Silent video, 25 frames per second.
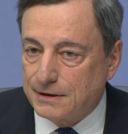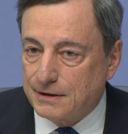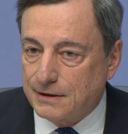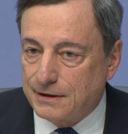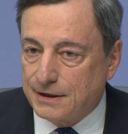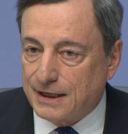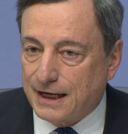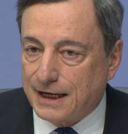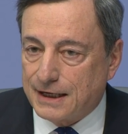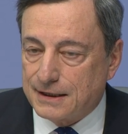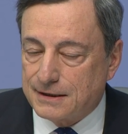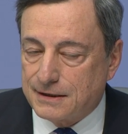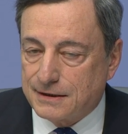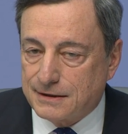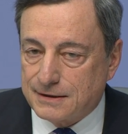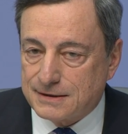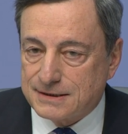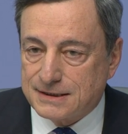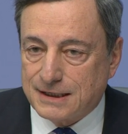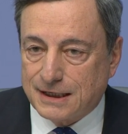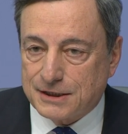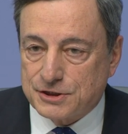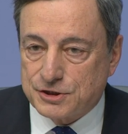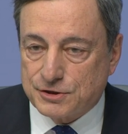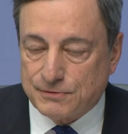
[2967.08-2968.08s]
that
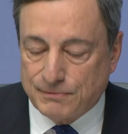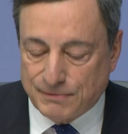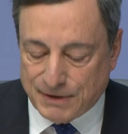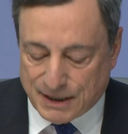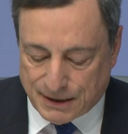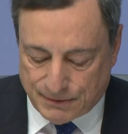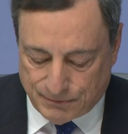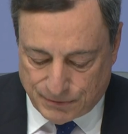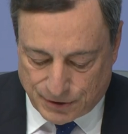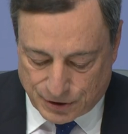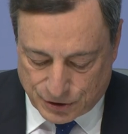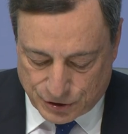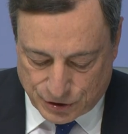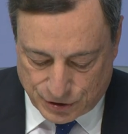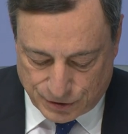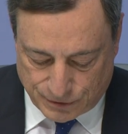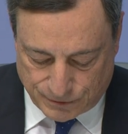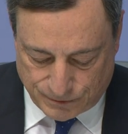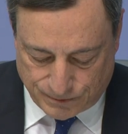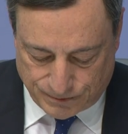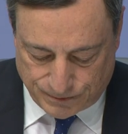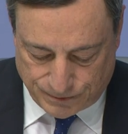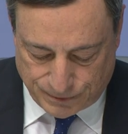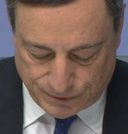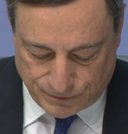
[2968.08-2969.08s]
such a membership
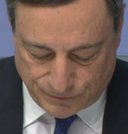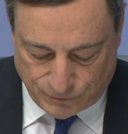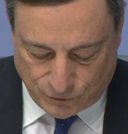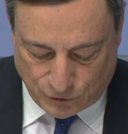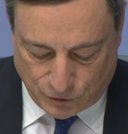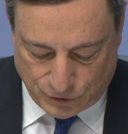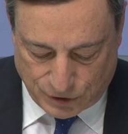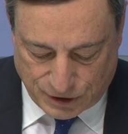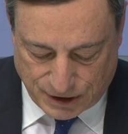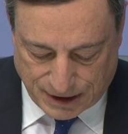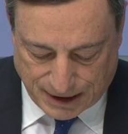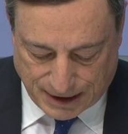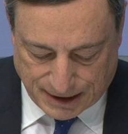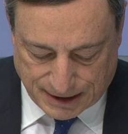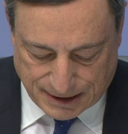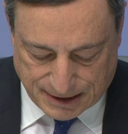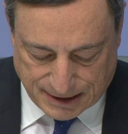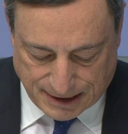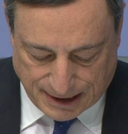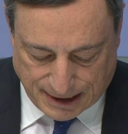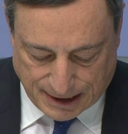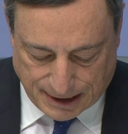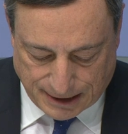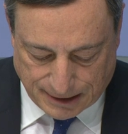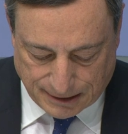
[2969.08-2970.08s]
would
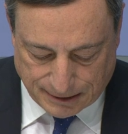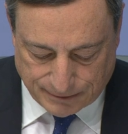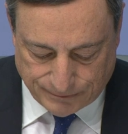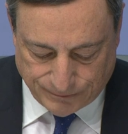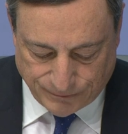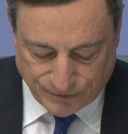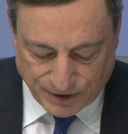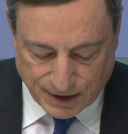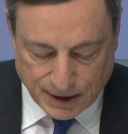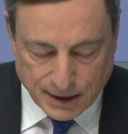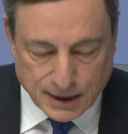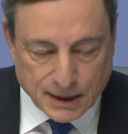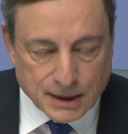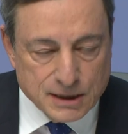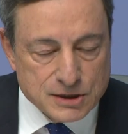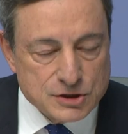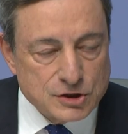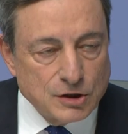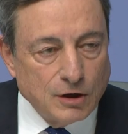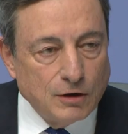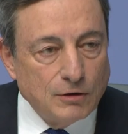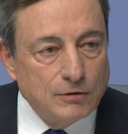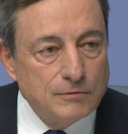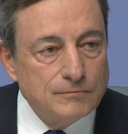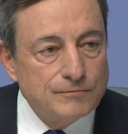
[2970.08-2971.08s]
entail.
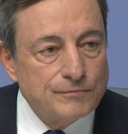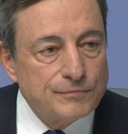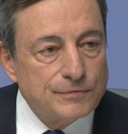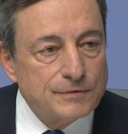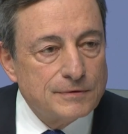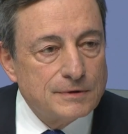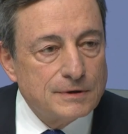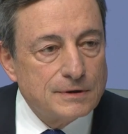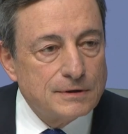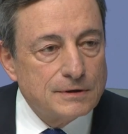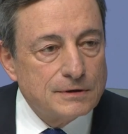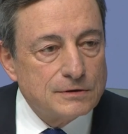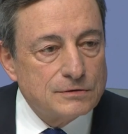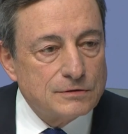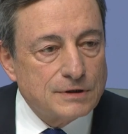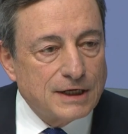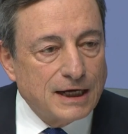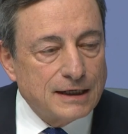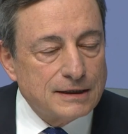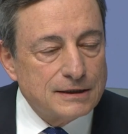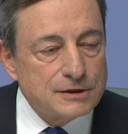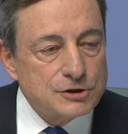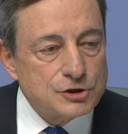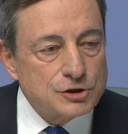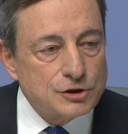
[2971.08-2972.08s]
So, to
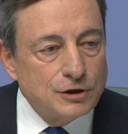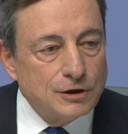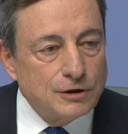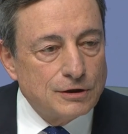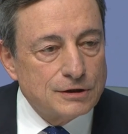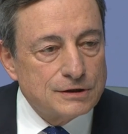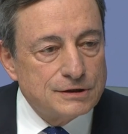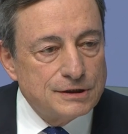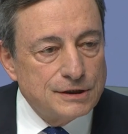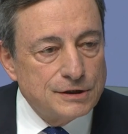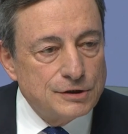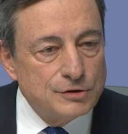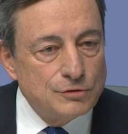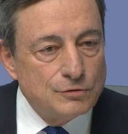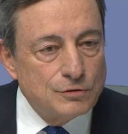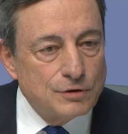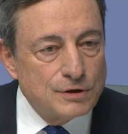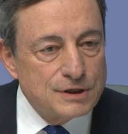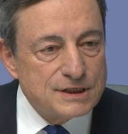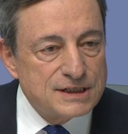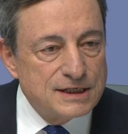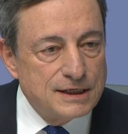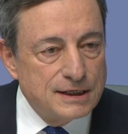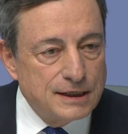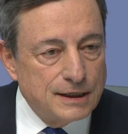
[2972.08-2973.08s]
cut it short, the euro
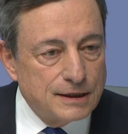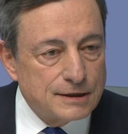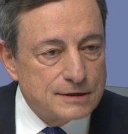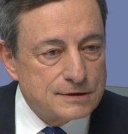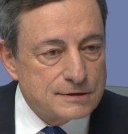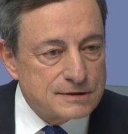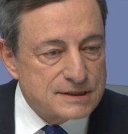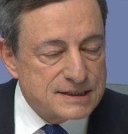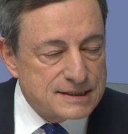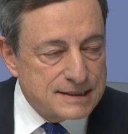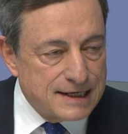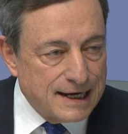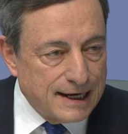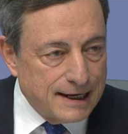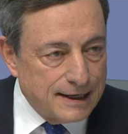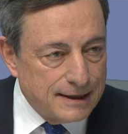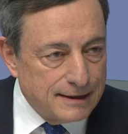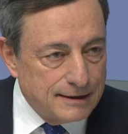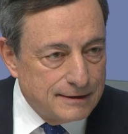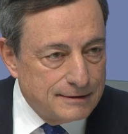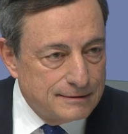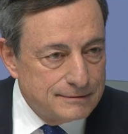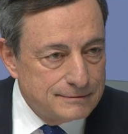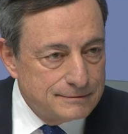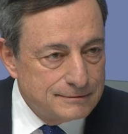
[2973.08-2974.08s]
is here to
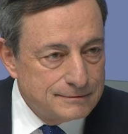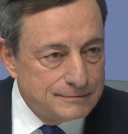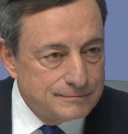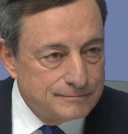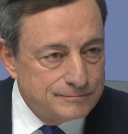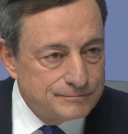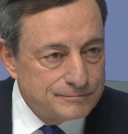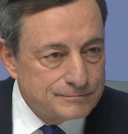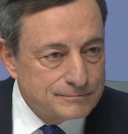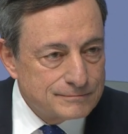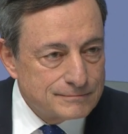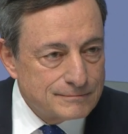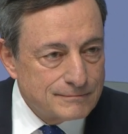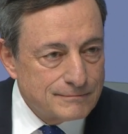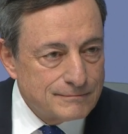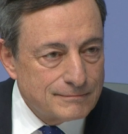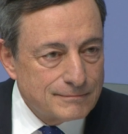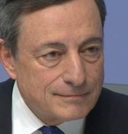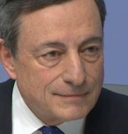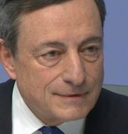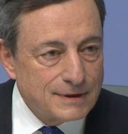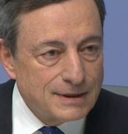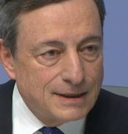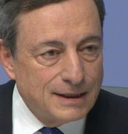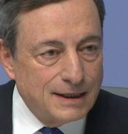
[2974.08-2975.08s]
stay.
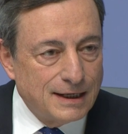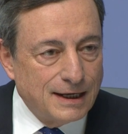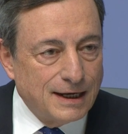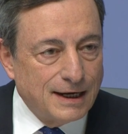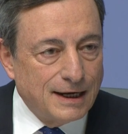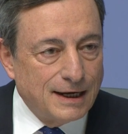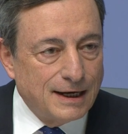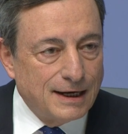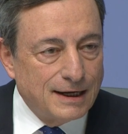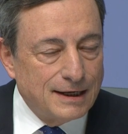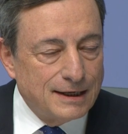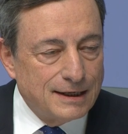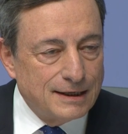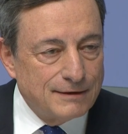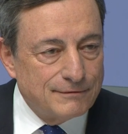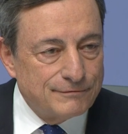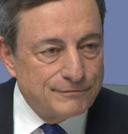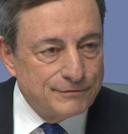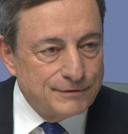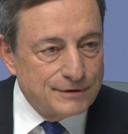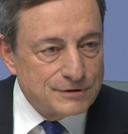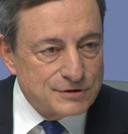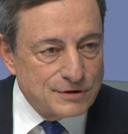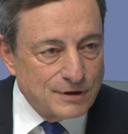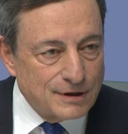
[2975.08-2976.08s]

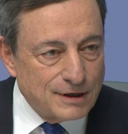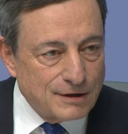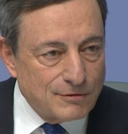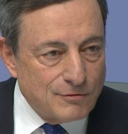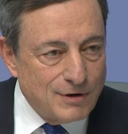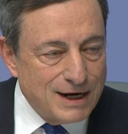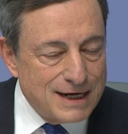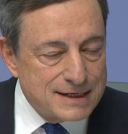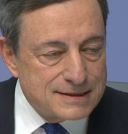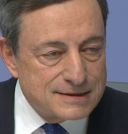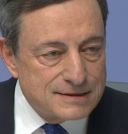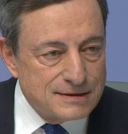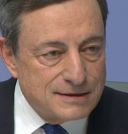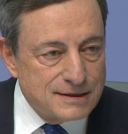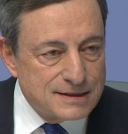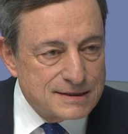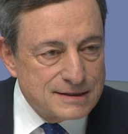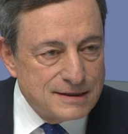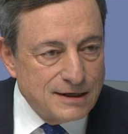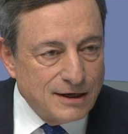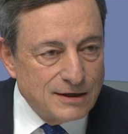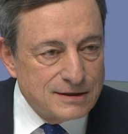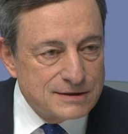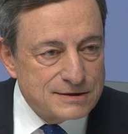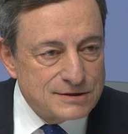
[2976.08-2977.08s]
So the question is
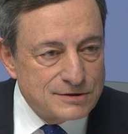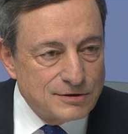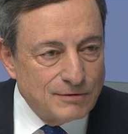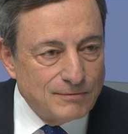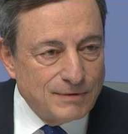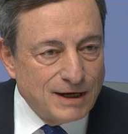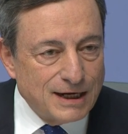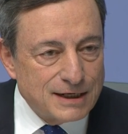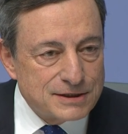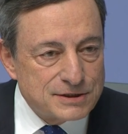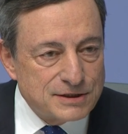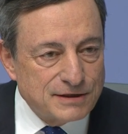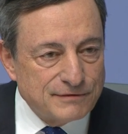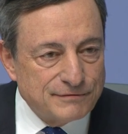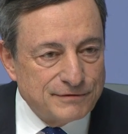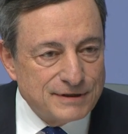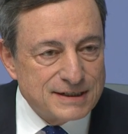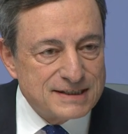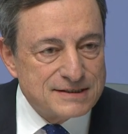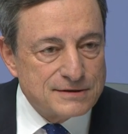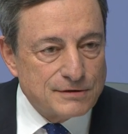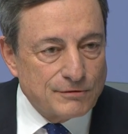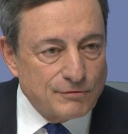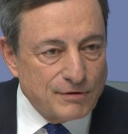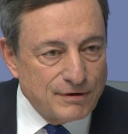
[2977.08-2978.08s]
not so much if
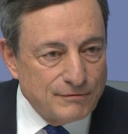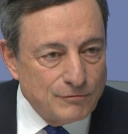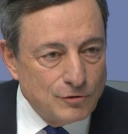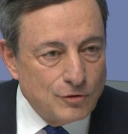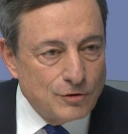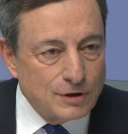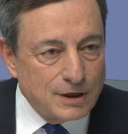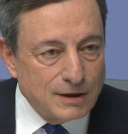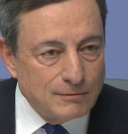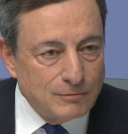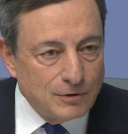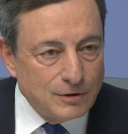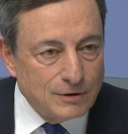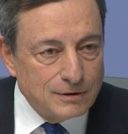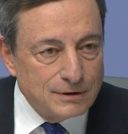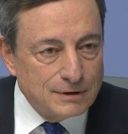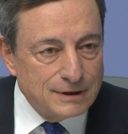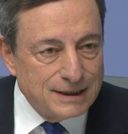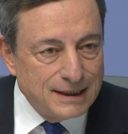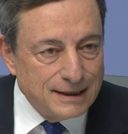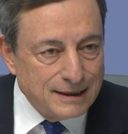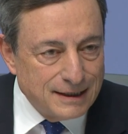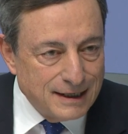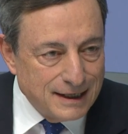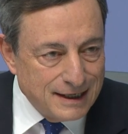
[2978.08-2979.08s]
it's irrevocable.
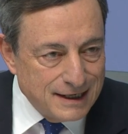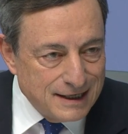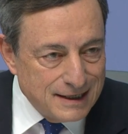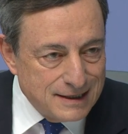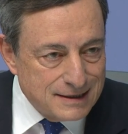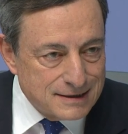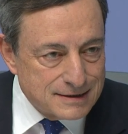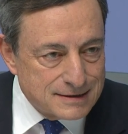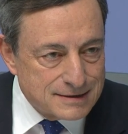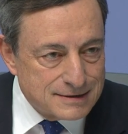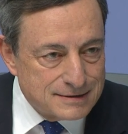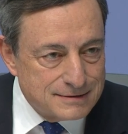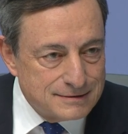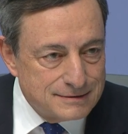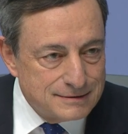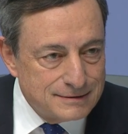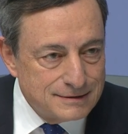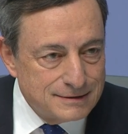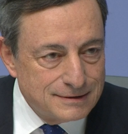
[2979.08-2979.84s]
It is.